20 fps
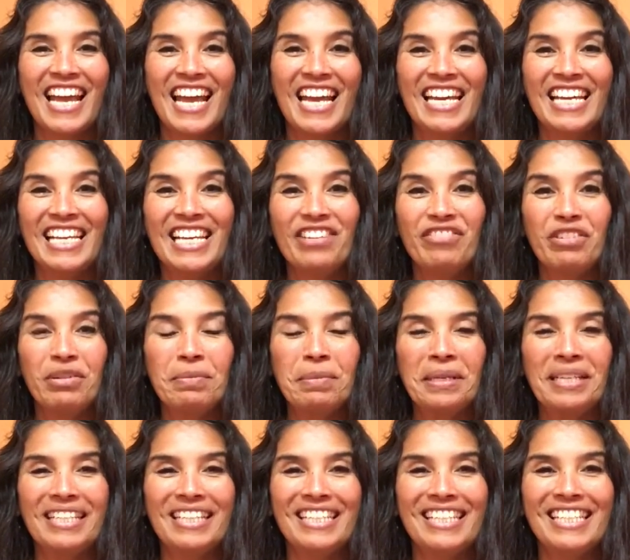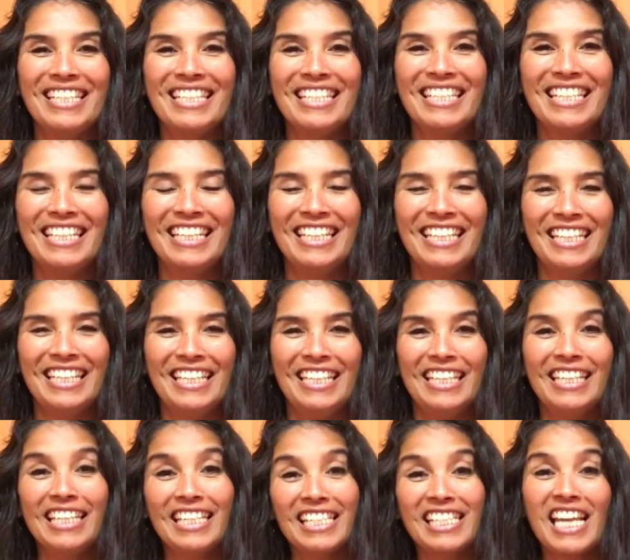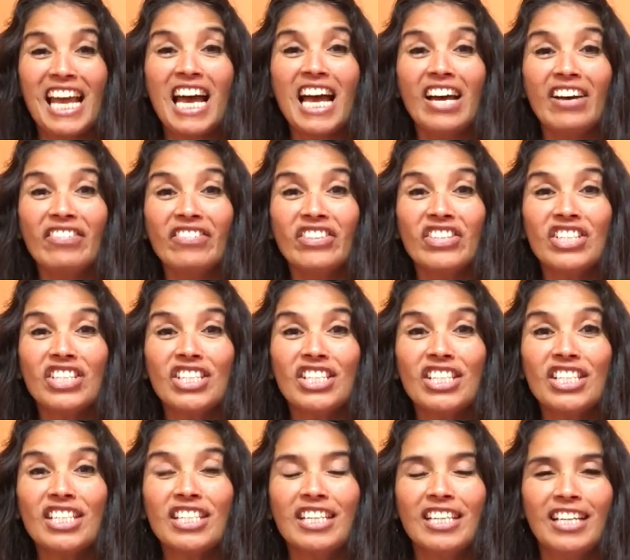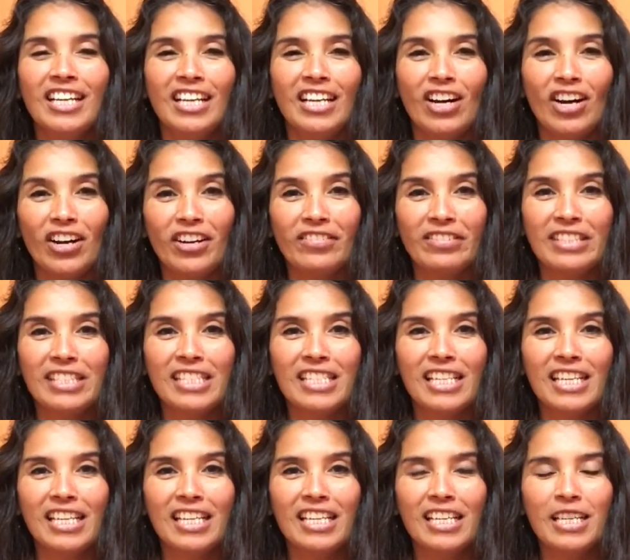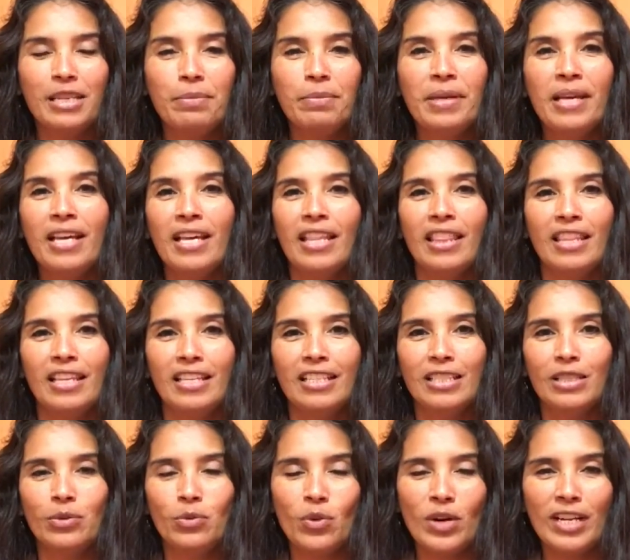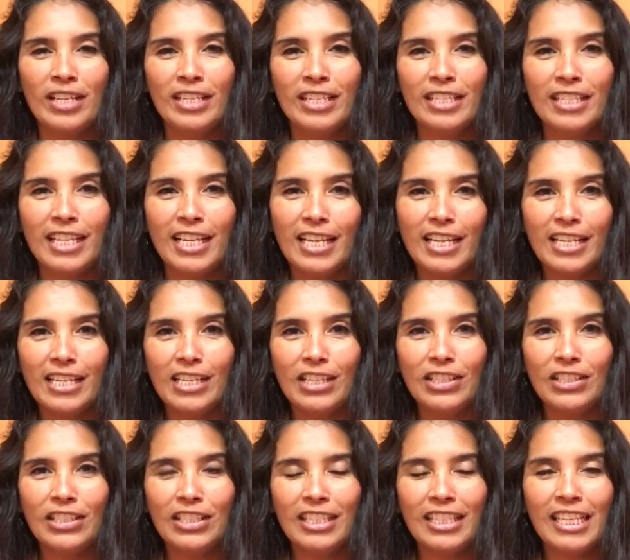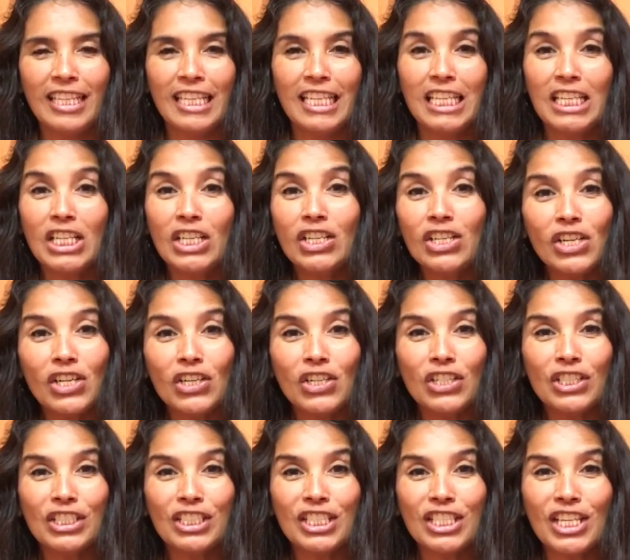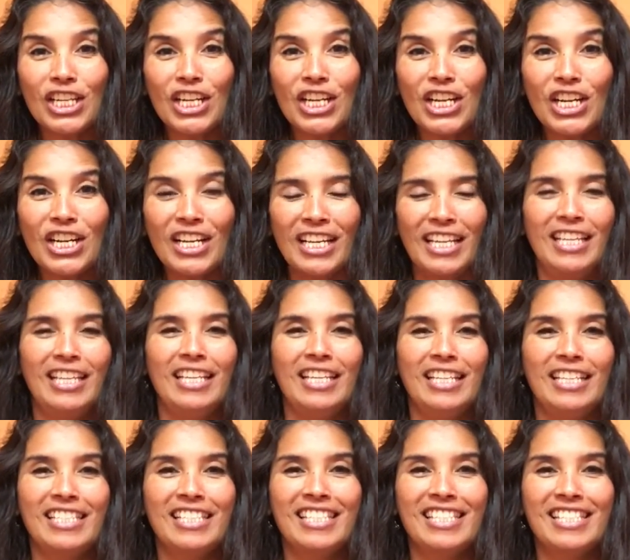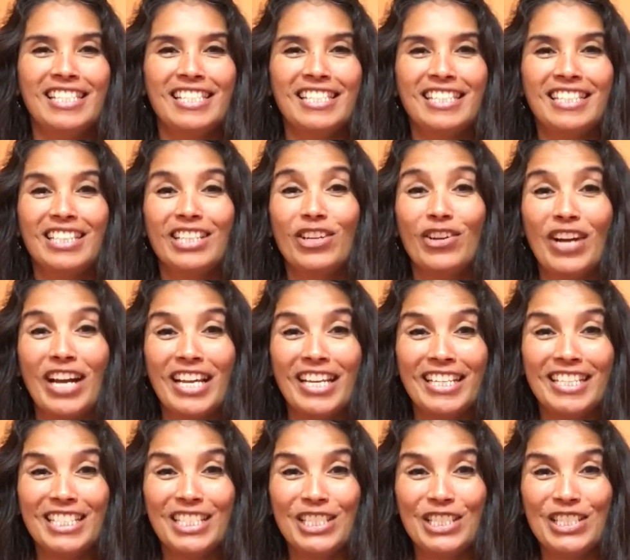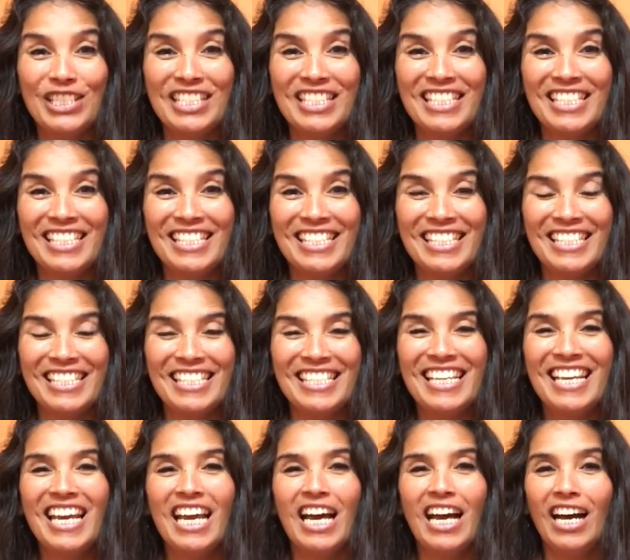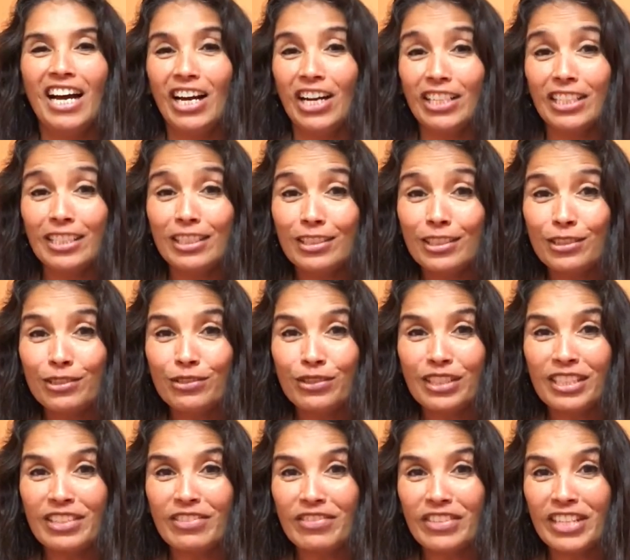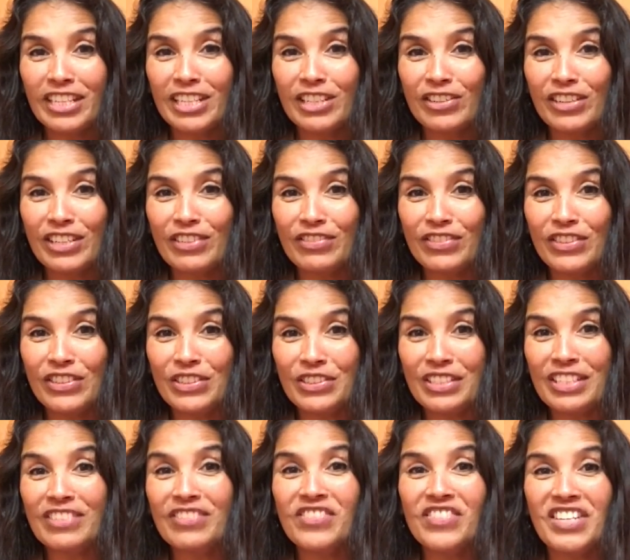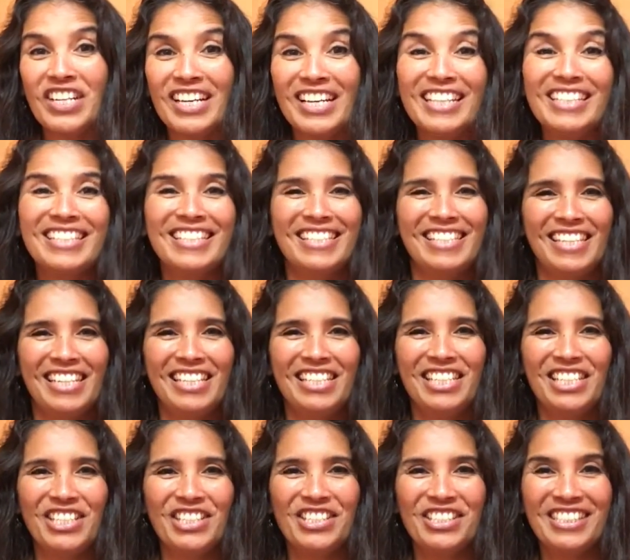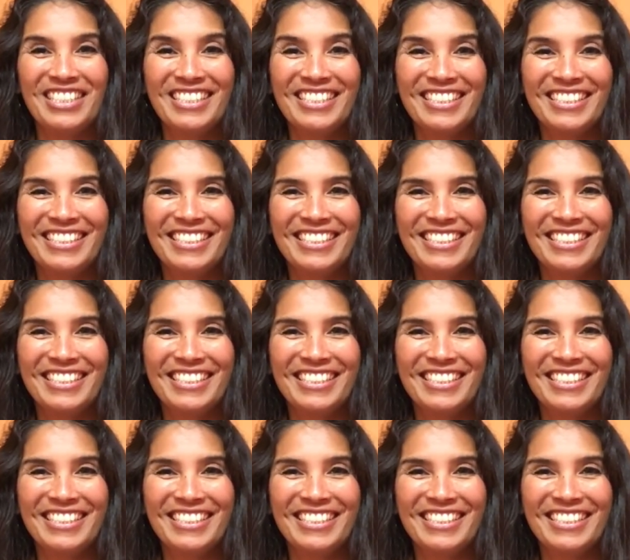Hey everybody, it is after harvest time. Things are winding down and getting colder, and it's gratitude season. Are you feeling very grateful? If not, stay tuned.